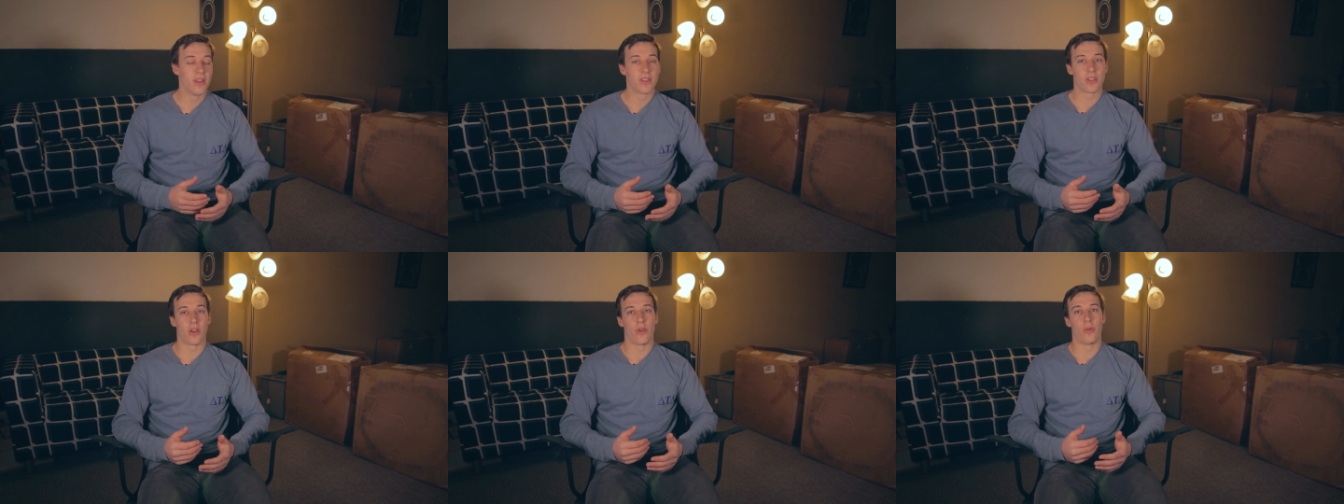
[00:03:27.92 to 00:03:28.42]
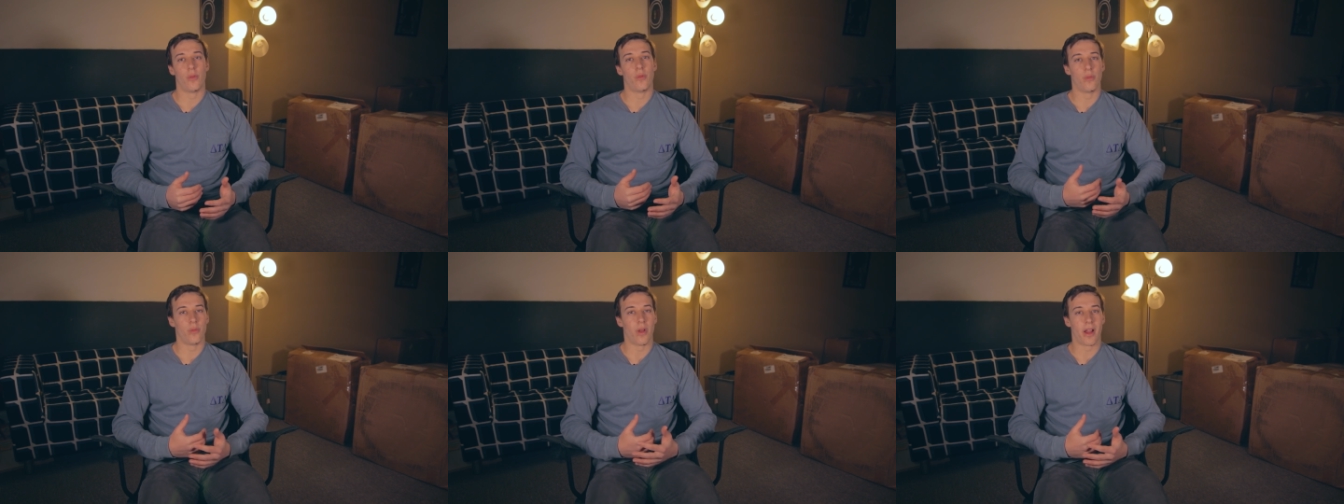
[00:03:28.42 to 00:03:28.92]
So
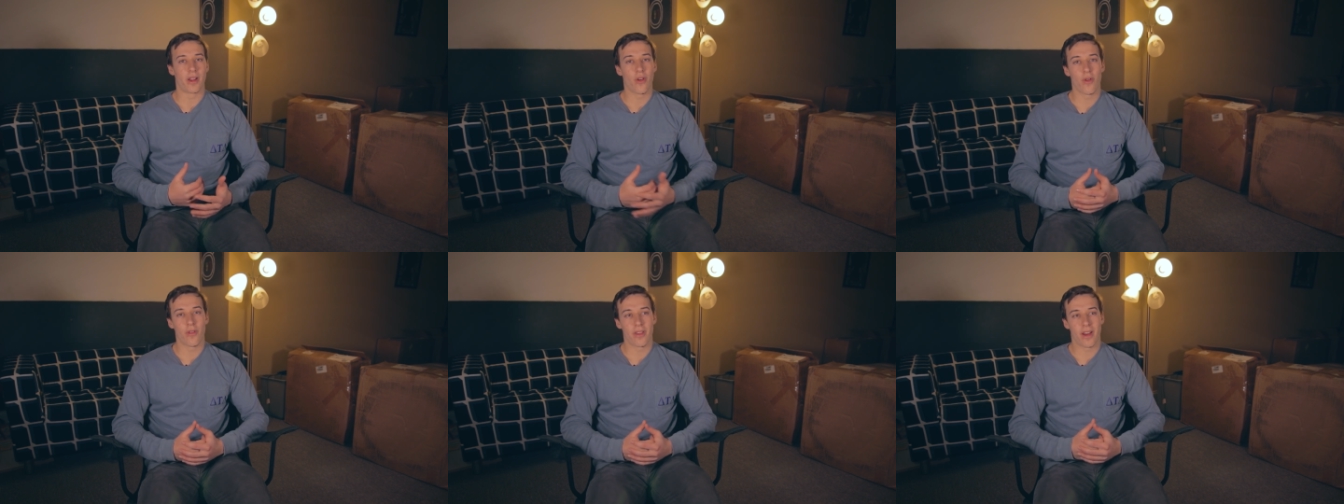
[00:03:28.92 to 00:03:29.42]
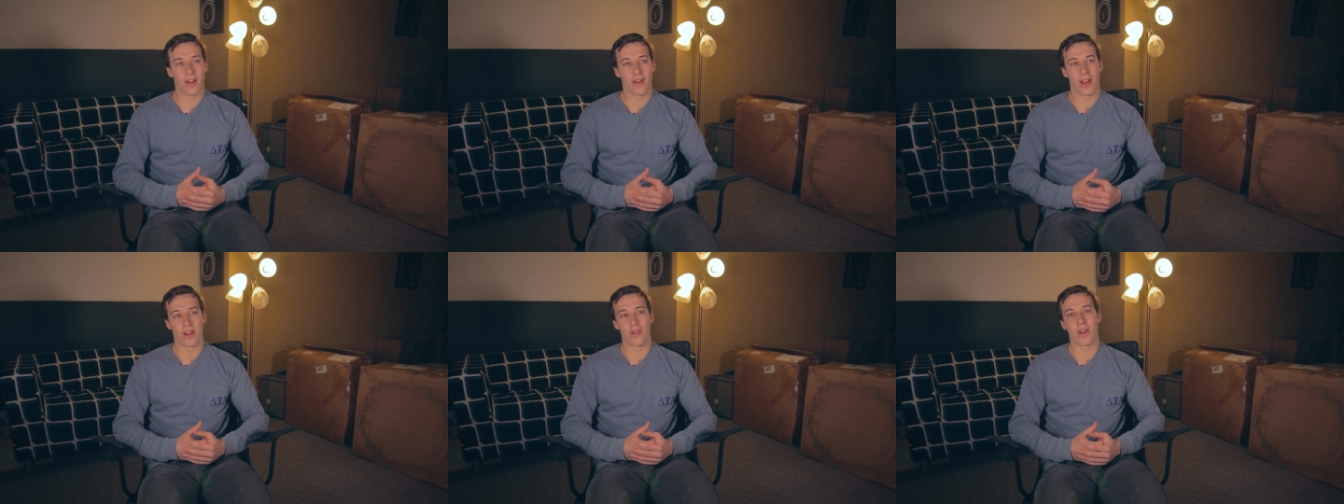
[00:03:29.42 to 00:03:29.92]
I go over there,
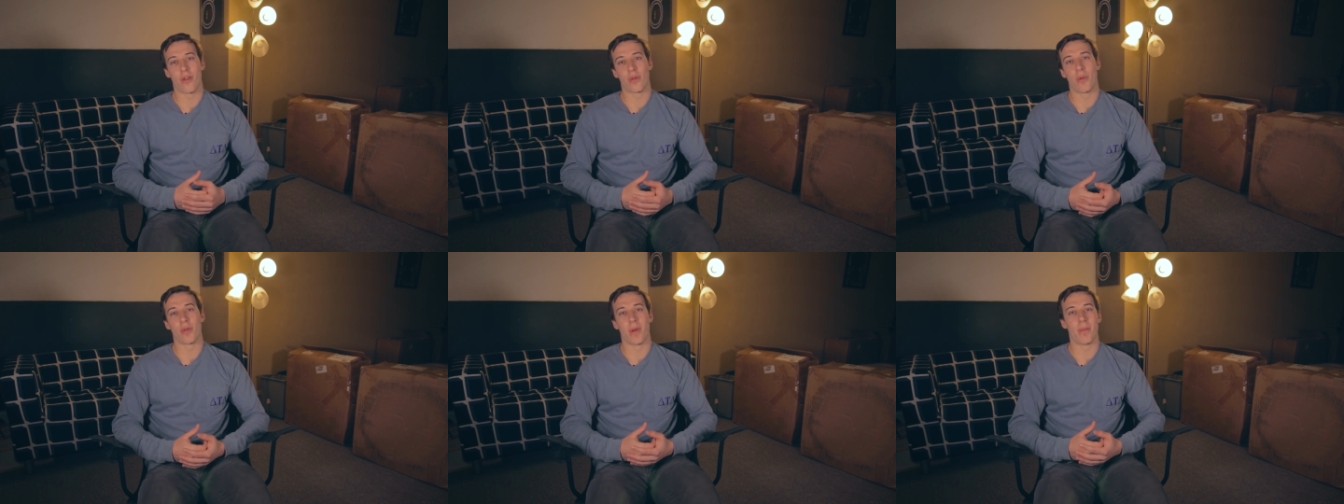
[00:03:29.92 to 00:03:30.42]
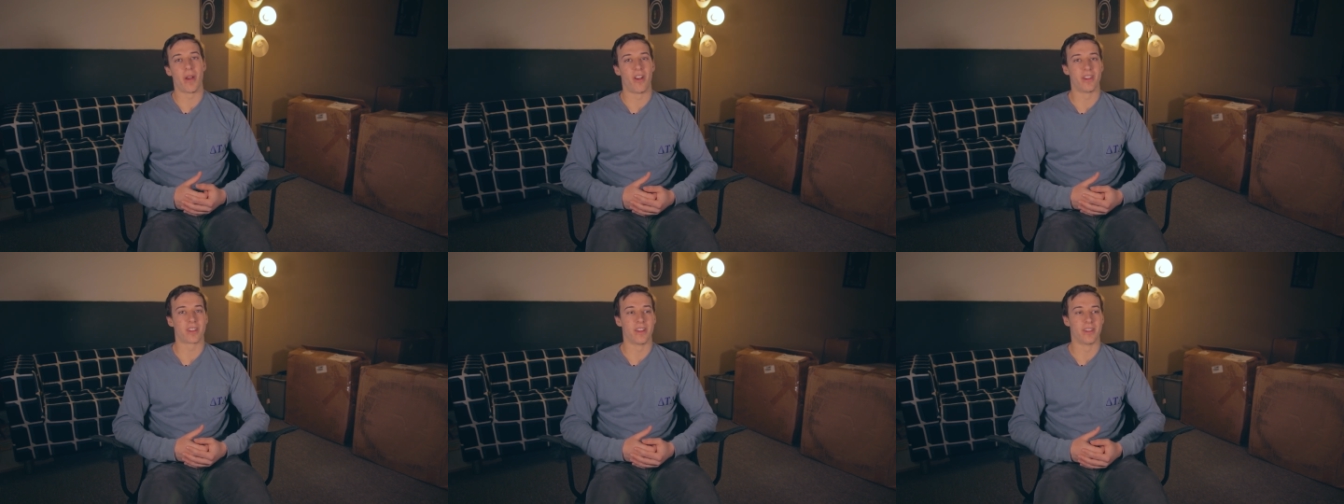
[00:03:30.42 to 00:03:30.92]
I go down with both my
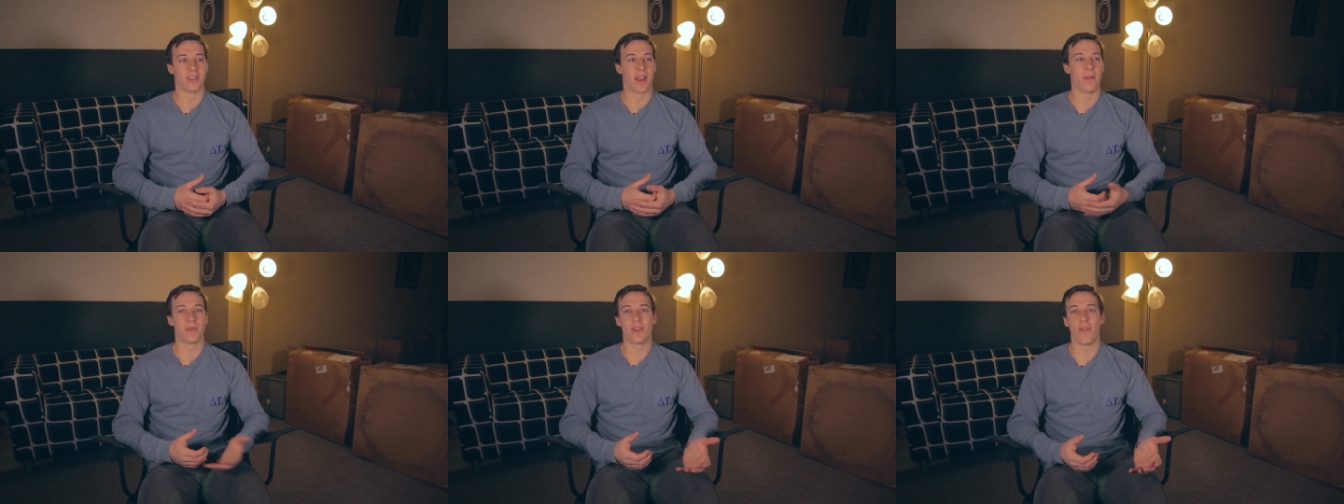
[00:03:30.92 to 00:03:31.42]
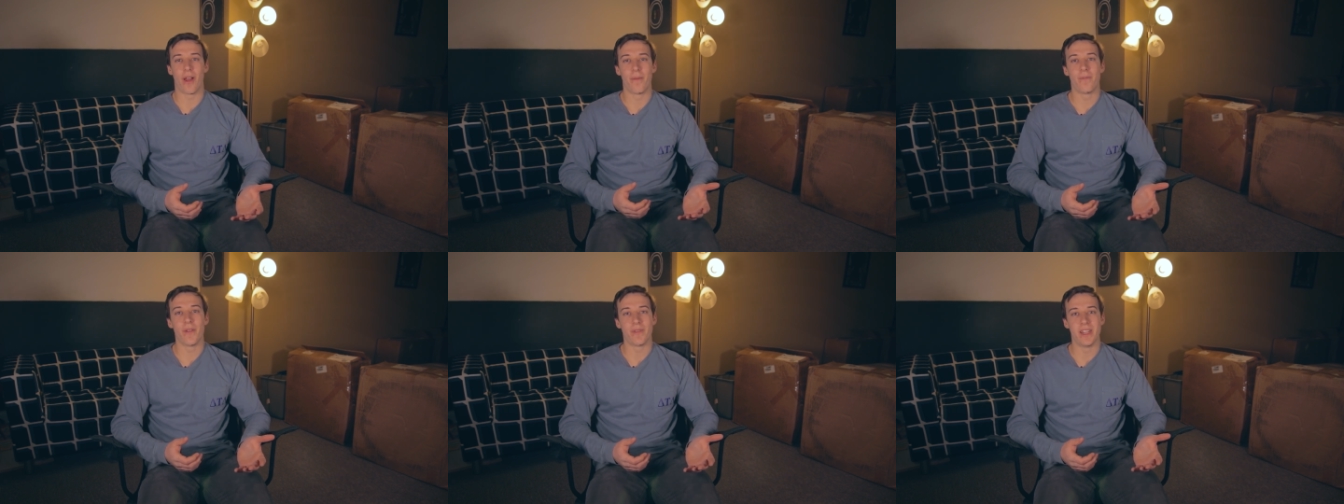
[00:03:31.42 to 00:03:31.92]
parents because I'm still, I'm
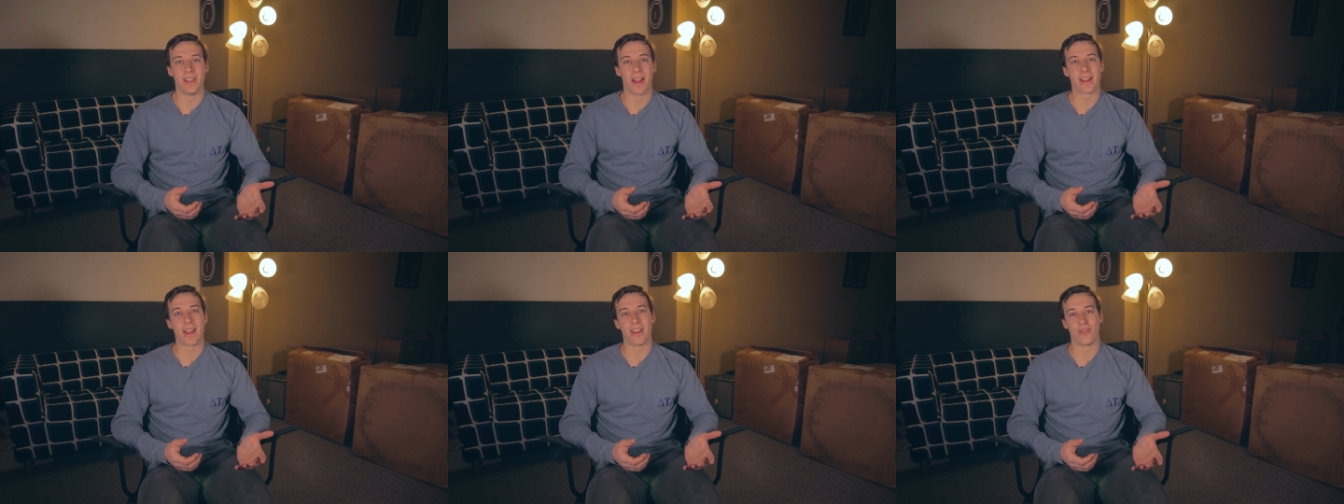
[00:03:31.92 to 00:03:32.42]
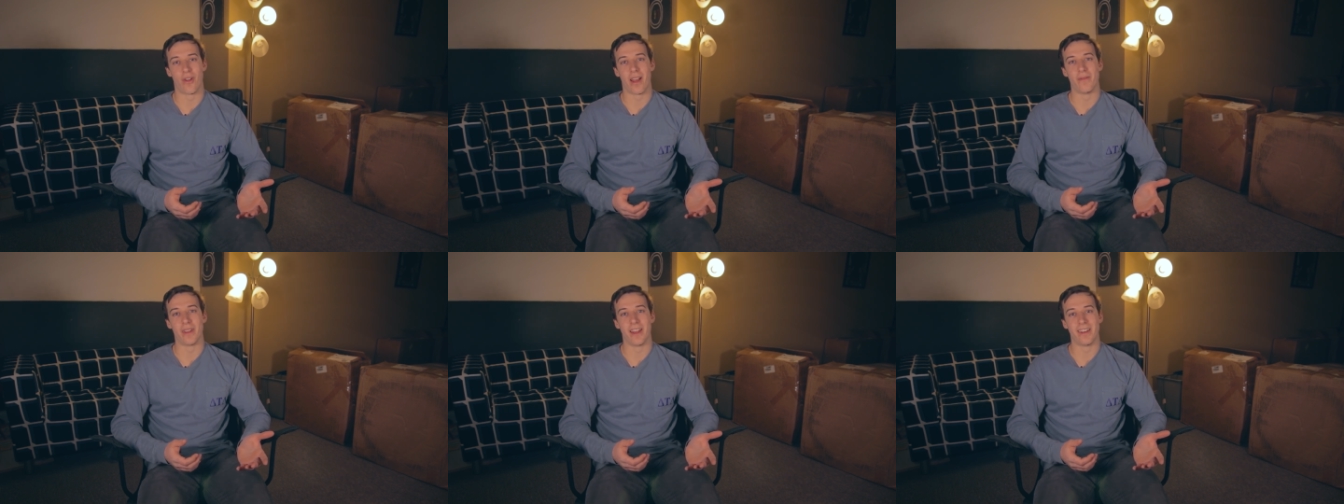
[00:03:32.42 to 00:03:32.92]
15, I can't
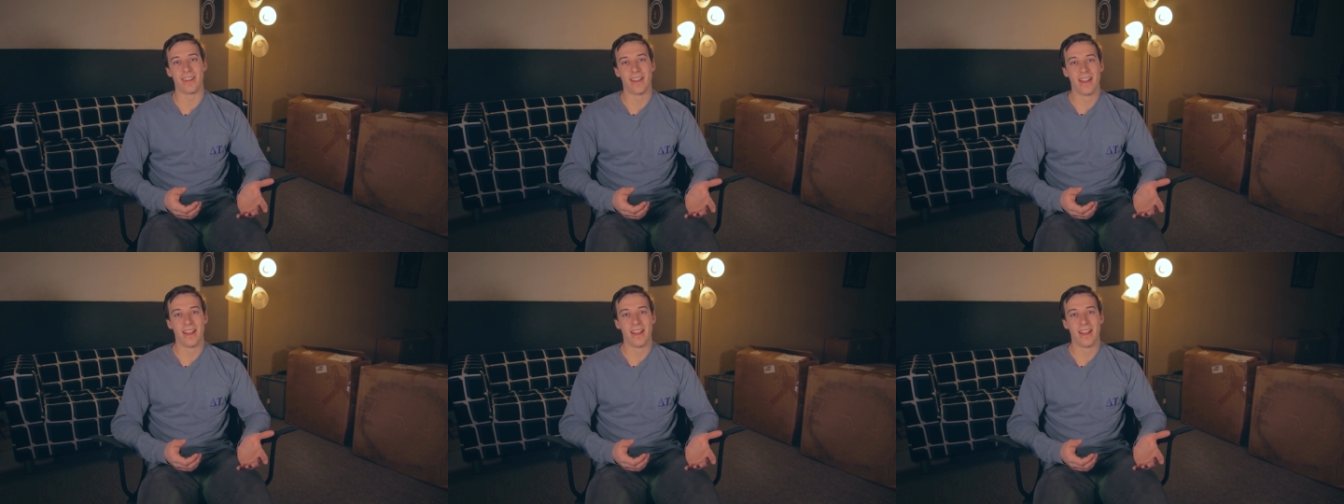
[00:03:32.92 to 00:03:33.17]
drive yet.